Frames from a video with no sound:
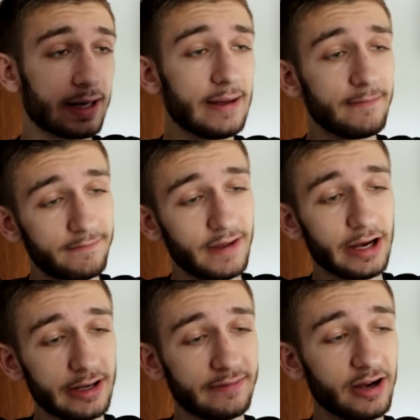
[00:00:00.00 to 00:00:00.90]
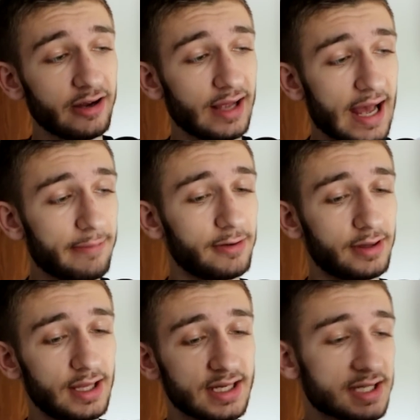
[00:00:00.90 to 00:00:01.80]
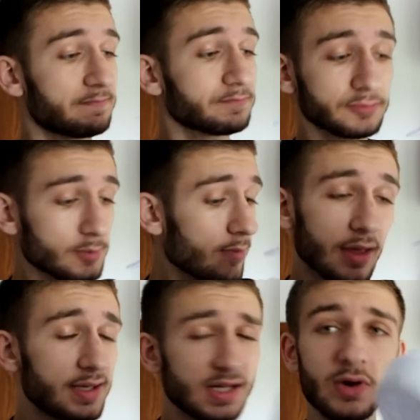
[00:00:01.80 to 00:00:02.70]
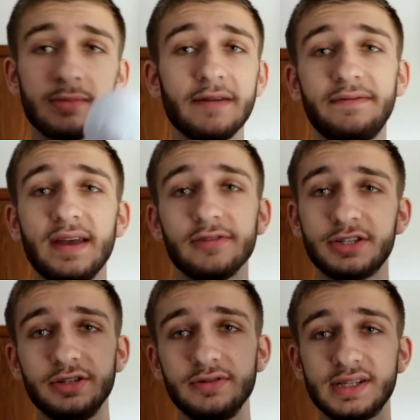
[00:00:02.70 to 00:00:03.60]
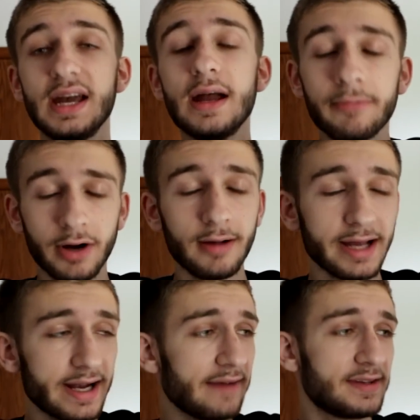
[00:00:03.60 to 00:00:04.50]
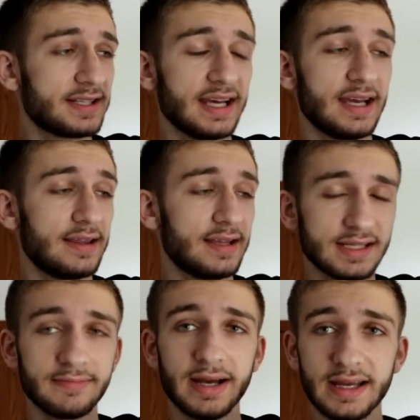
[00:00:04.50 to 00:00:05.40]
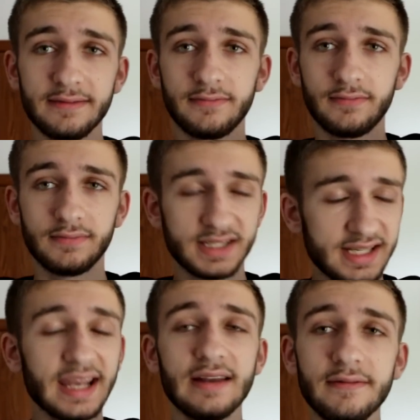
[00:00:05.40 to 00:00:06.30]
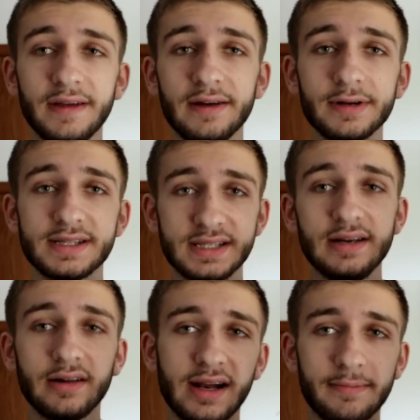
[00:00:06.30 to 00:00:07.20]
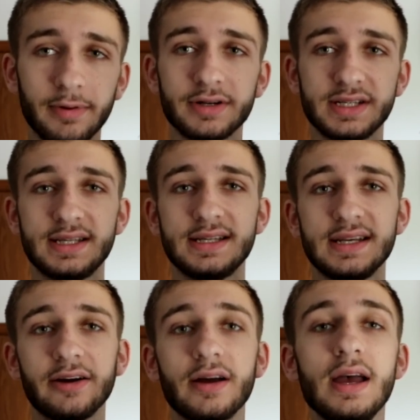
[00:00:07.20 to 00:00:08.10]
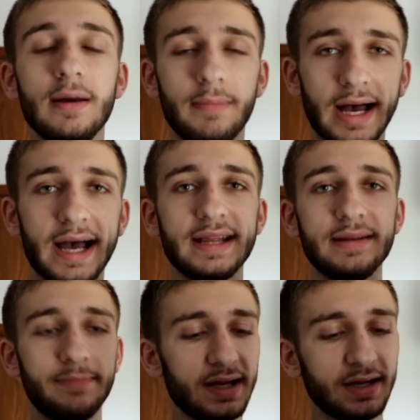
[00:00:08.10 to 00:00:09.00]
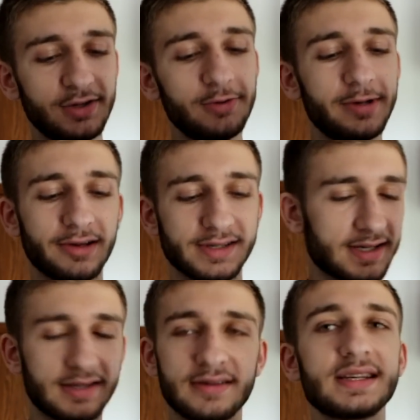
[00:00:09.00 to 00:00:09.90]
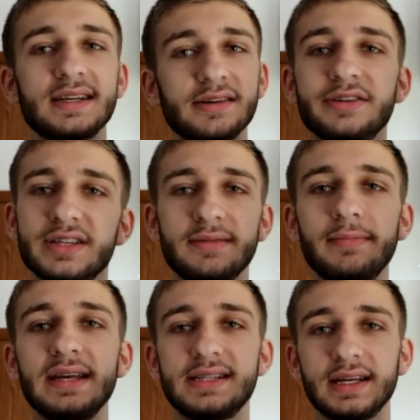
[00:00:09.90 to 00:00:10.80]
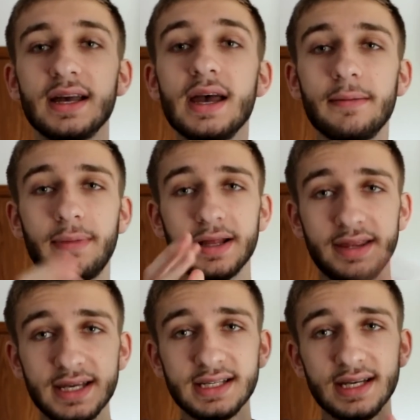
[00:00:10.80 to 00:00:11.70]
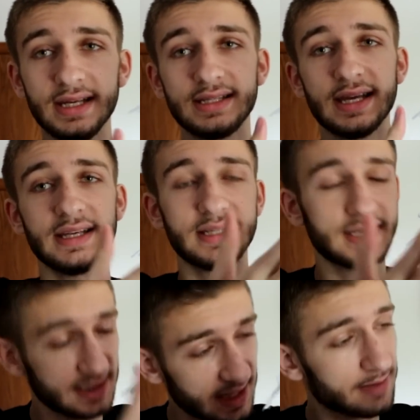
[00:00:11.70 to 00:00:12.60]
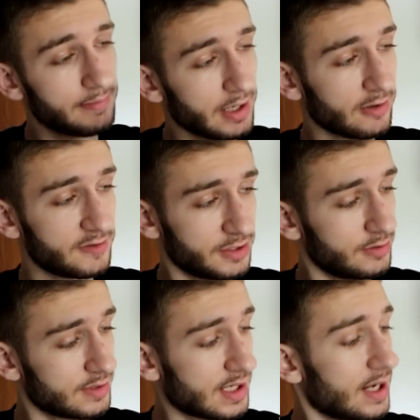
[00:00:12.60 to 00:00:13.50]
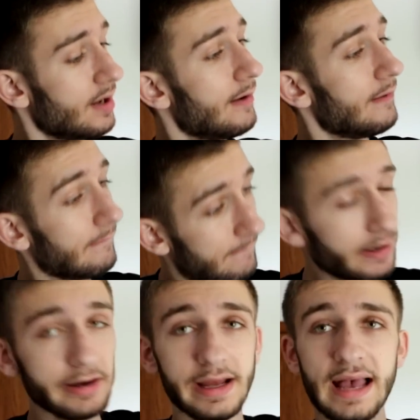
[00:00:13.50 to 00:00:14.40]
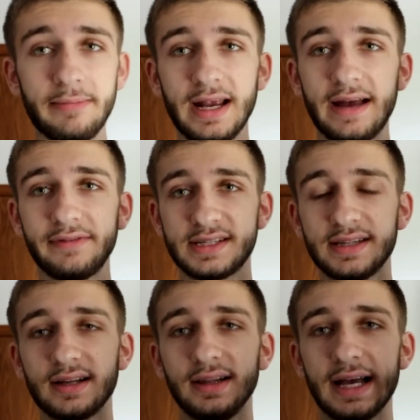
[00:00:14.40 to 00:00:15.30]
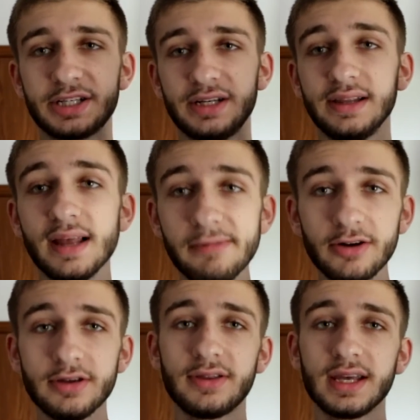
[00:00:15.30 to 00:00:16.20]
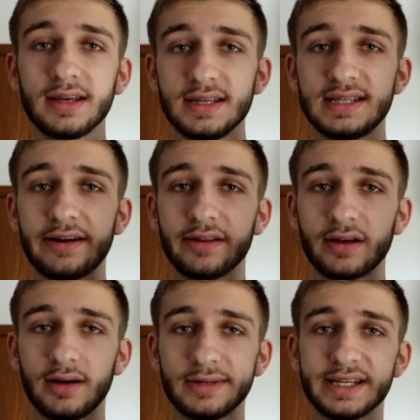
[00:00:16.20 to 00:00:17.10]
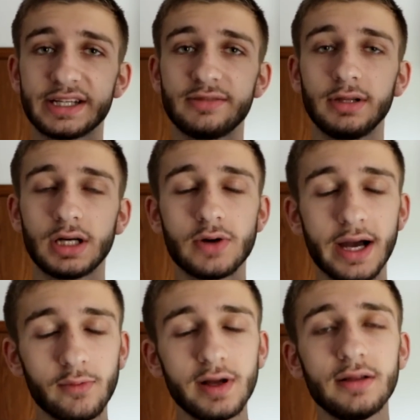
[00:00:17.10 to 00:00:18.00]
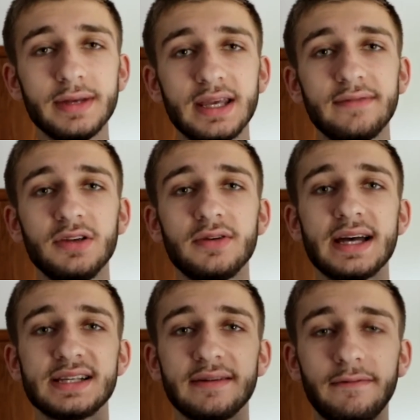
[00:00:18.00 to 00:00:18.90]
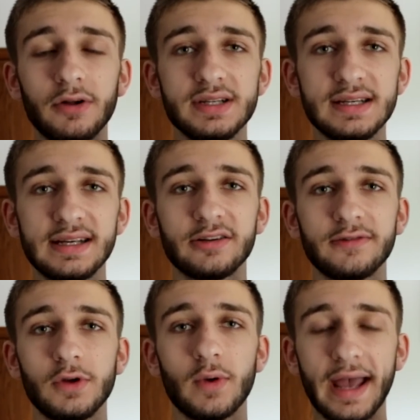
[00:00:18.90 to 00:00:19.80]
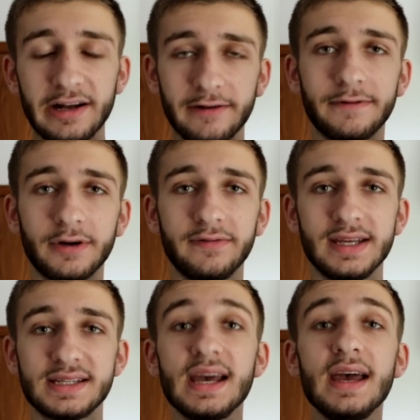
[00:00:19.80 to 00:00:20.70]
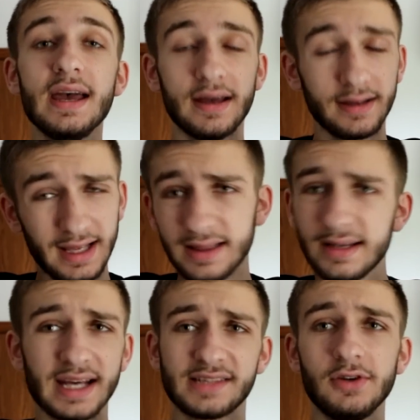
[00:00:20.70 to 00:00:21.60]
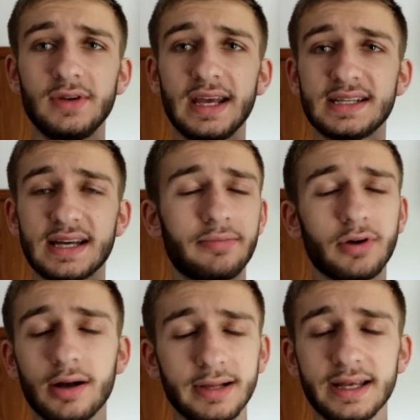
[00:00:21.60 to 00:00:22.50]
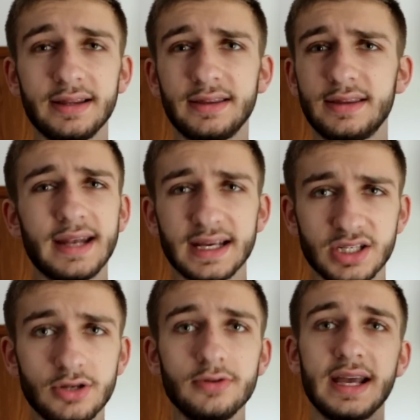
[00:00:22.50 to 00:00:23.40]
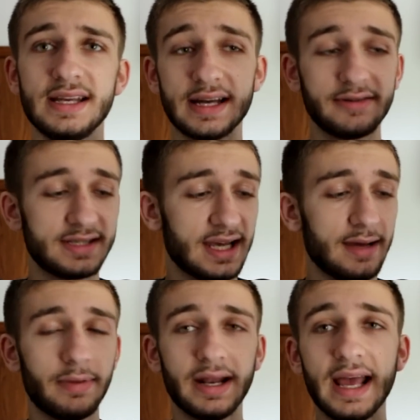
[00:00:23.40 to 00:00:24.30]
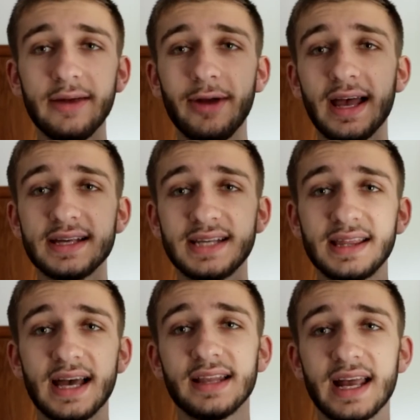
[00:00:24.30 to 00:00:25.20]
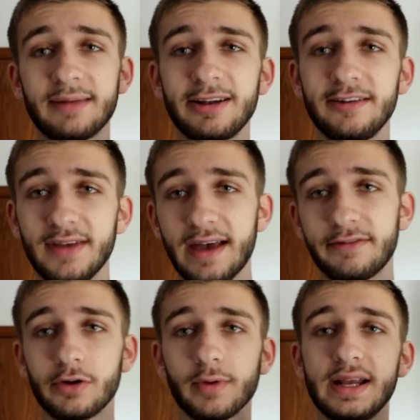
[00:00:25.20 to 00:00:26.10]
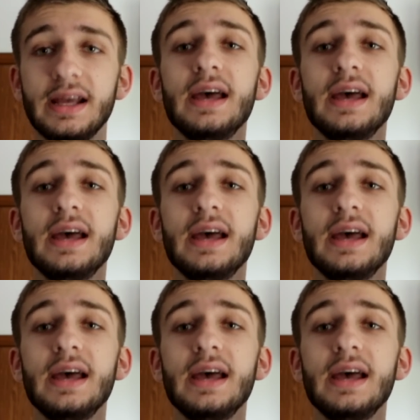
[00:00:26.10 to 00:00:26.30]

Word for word: But I'm very happy with these. This is one of my favorite shoes. Probably I'd have to say this is my second favorite sneaker that I purchased this year, behind the pink tubulars, because those things are just amazing. But this is a sick pair of shoes. Very happy to have this in the collection. Let me know what you think of these down in the comment section below. I will be giving you guys a full detailed review and on foot of these in the next few days, probably in the next 2 days, I would say. But anyway guys, hit that like button if you haven't already.